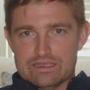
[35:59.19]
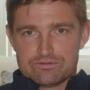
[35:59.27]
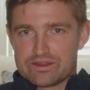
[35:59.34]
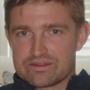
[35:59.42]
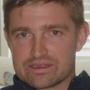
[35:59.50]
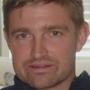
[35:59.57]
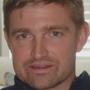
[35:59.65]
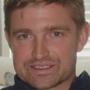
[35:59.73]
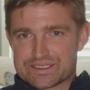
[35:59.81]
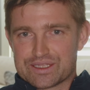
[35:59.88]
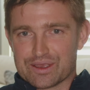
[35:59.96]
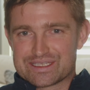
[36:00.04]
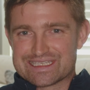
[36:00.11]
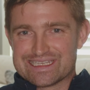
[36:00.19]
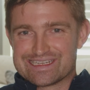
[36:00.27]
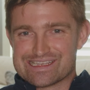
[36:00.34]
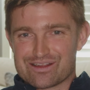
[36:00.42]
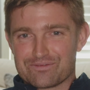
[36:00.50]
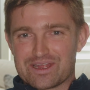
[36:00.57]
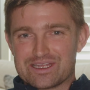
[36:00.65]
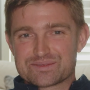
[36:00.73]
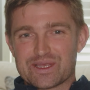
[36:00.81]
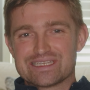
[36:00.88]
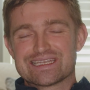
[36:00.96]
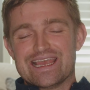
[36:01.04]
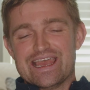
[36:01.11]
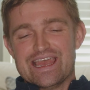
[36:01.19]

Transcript: everything that's you know, said in an offline space.